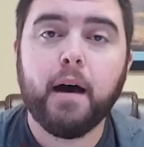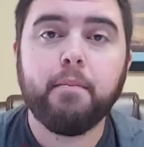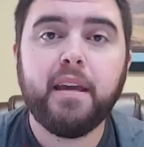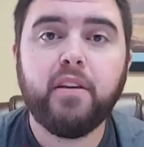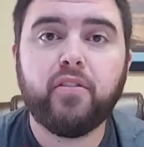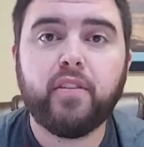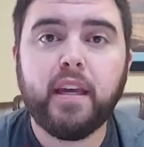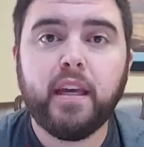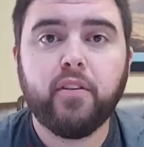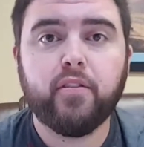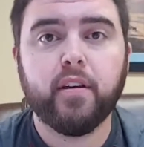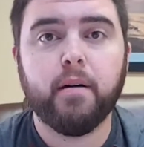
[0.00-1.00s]
He's
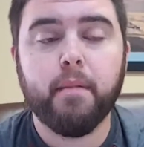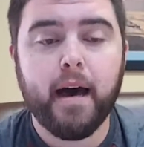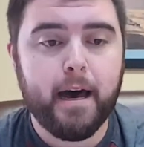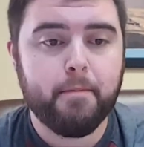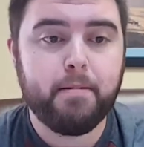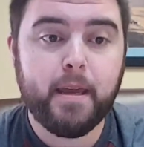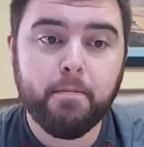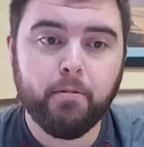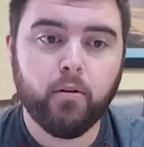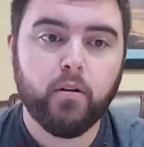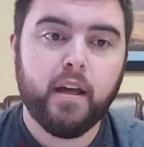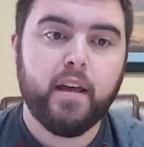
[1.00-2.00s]
seeing some
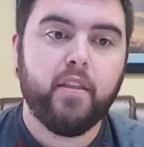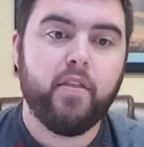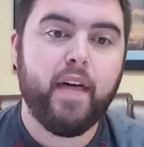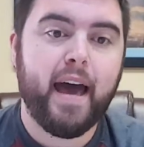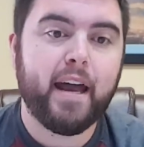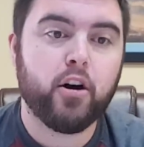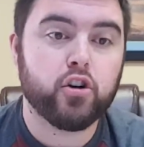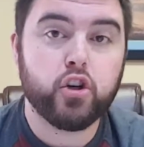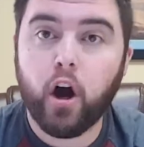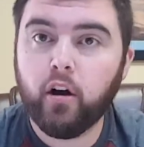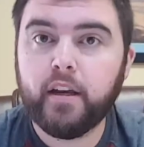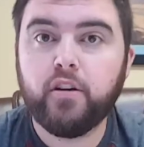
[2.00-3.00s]
people that are
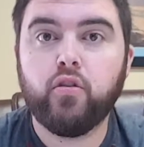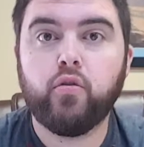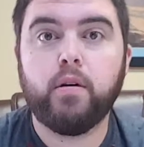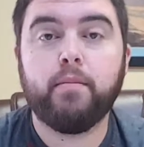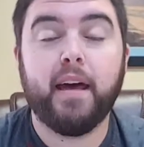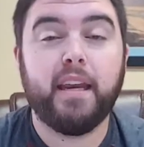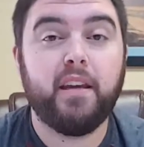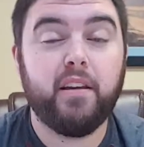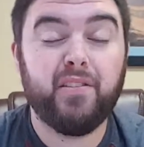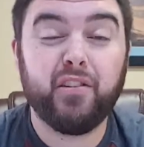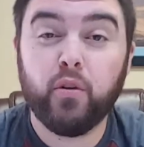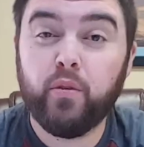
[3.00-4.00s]
talking to him that
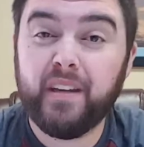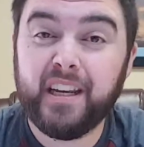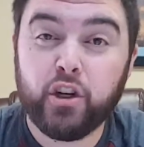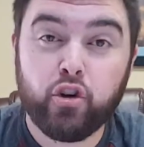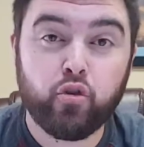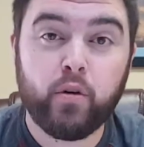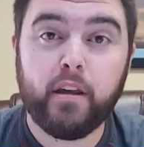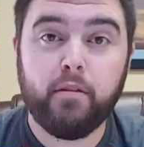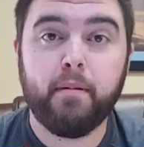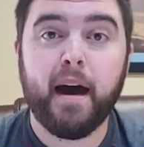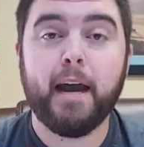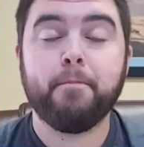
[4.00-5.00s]
he's losing his strength
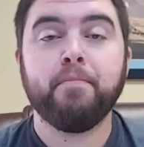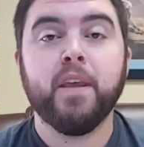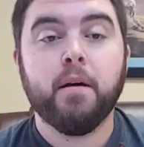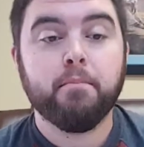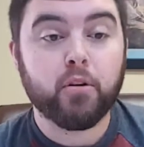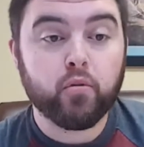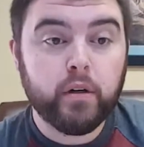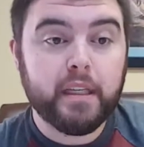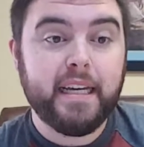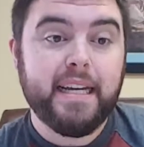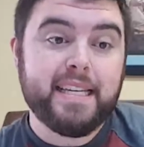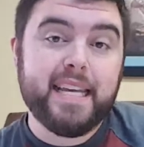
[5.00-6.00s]
by. But
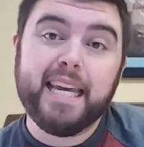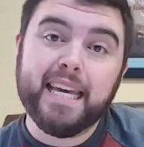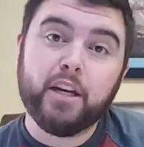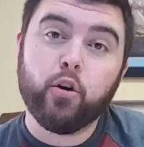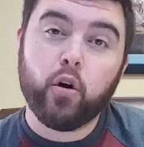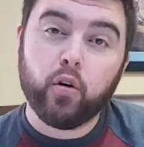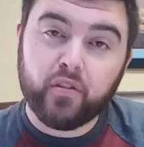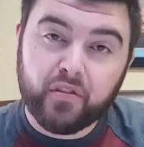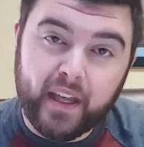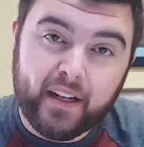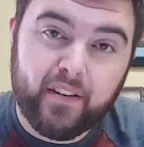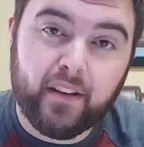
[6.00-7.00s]
really, 10
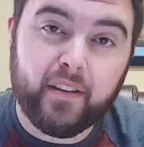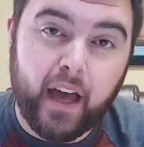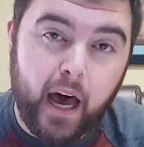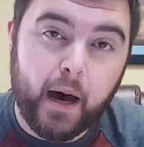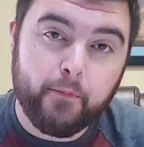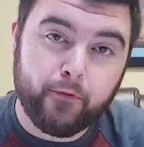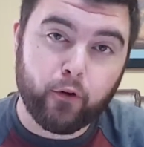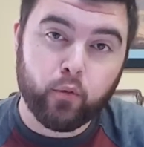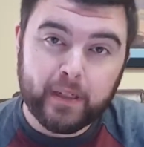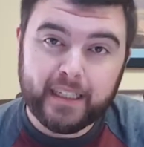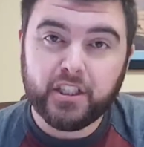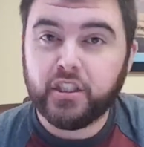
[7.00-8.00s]
sets us up for
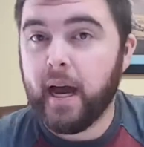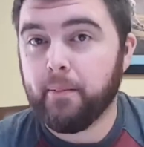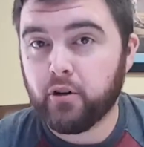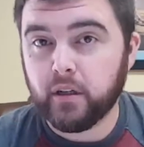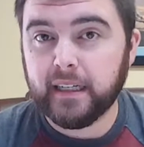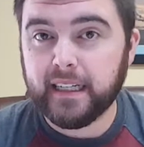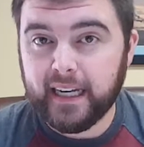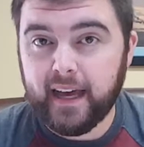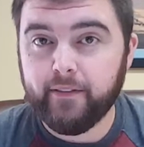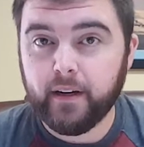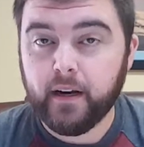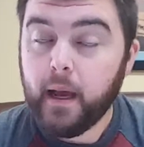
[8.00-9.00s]
really chapter
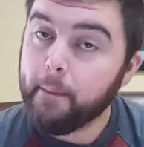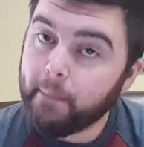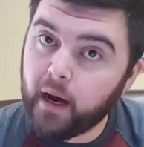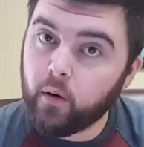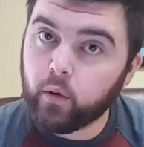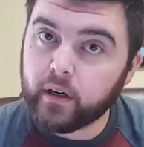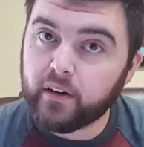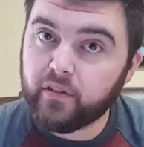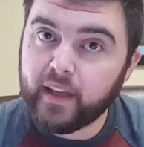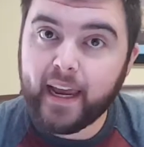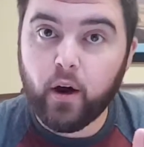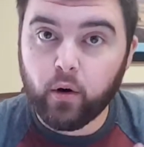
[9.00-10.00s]
11. But we're going to
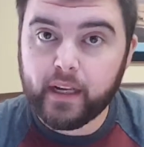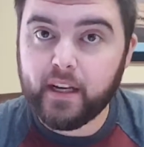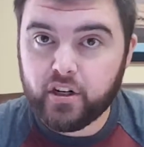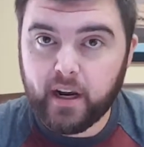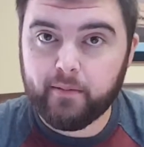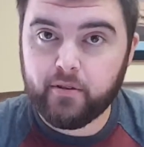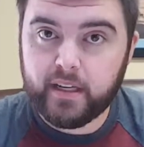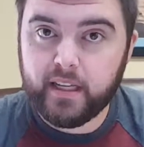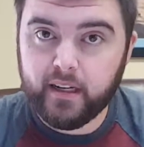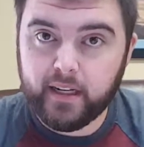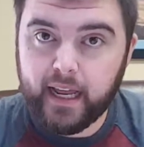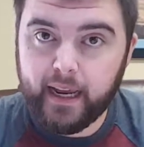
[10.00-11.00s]
stay only in chapter
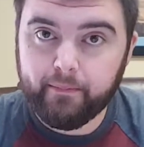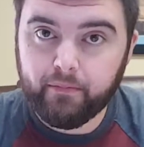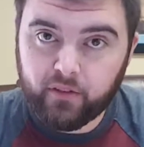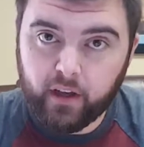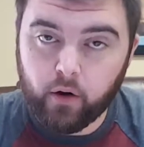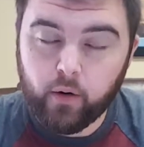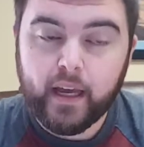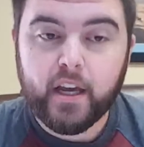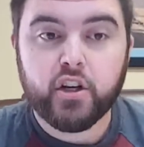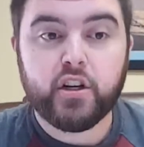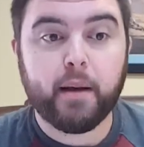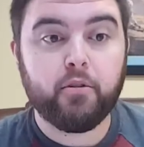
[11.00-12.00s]
10 today. So
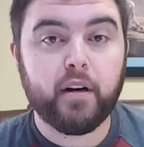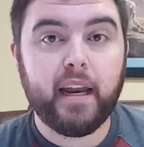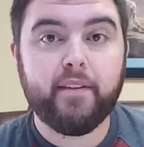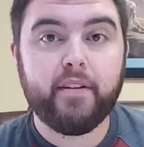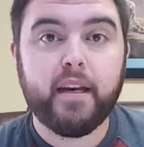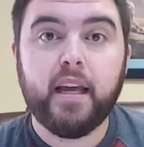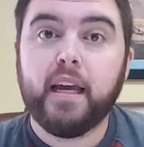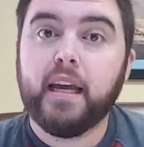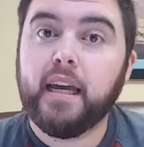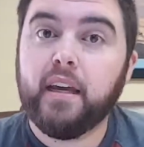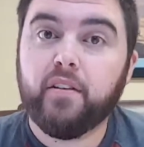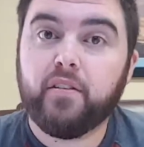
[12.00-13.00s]
chapter 11
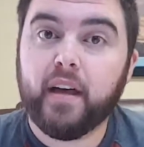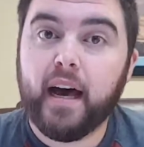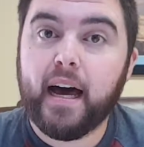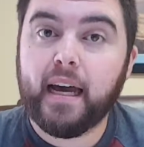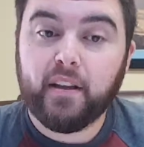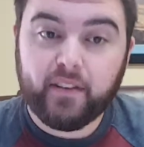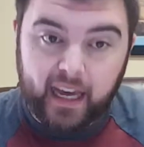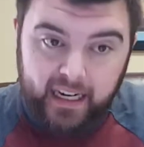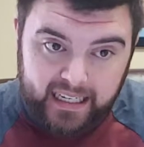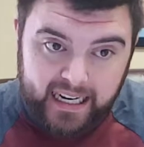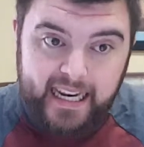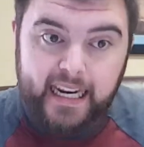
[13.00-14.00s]
is kind
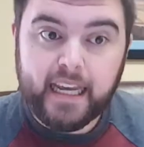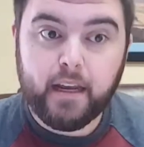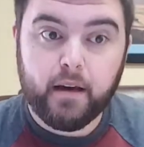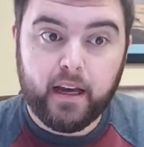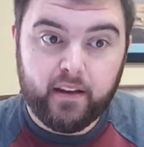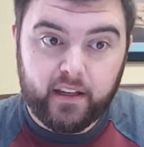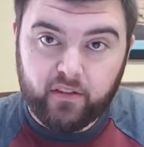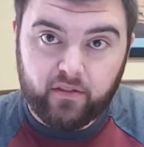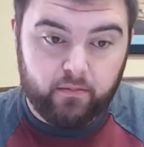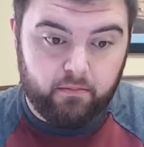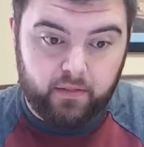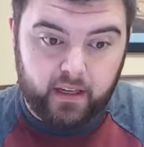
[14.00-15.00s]
of leading,
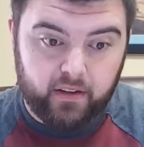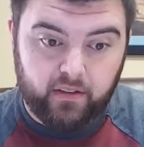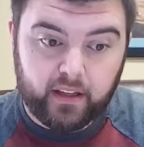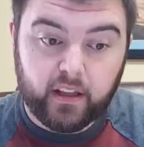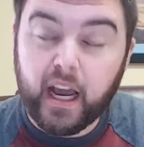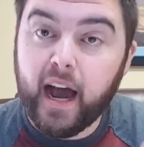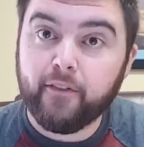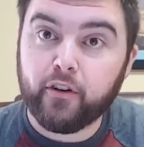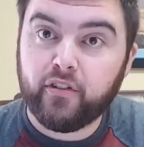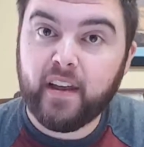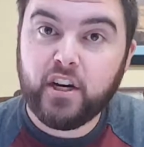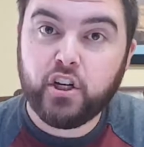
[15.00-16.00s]
it's like the
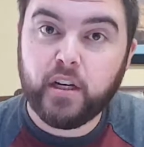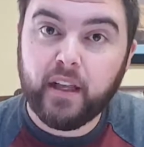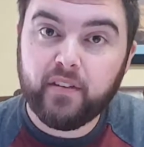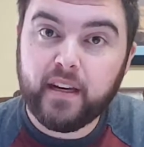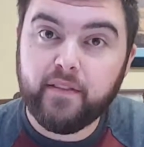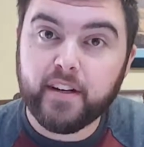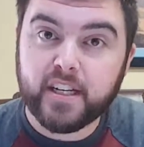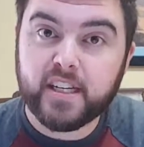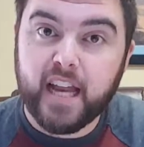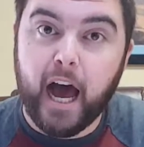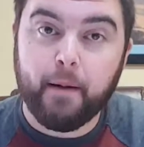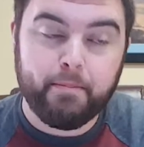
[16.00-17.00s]
conversation doesn't even
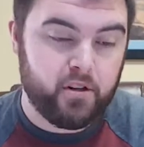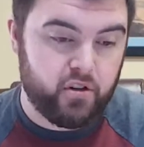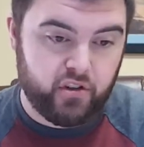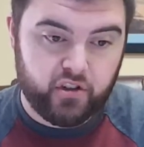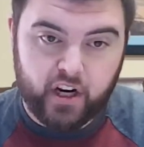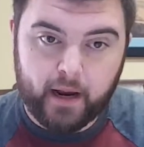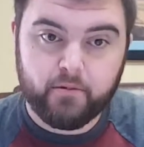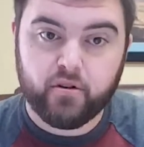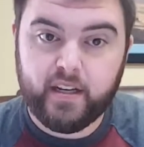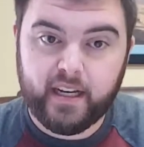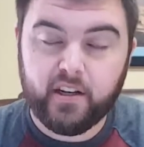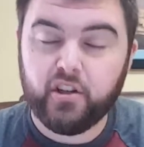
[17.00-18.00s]
stop. It's just chapter
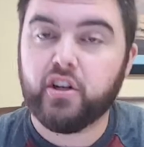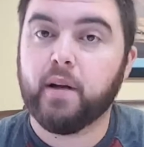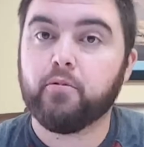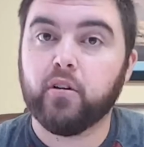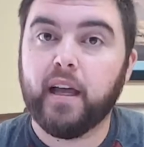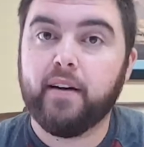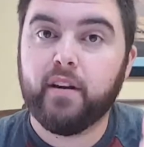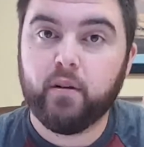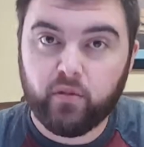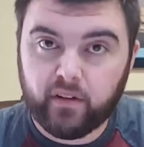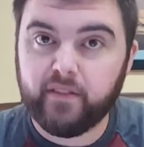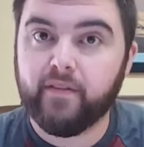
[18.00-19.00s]
10 and chapter 11.
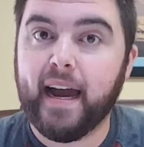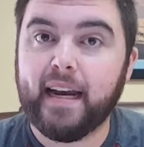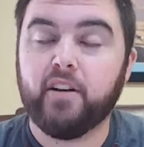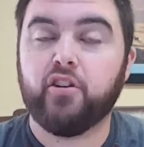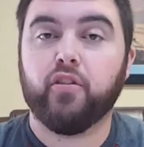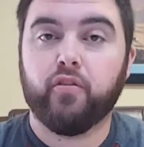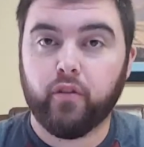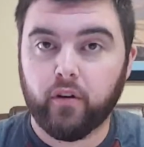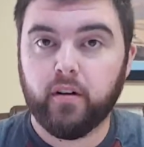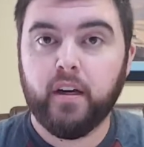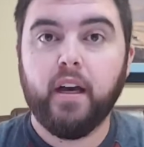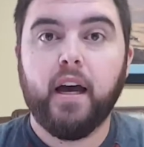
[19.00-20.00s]
It was divided just for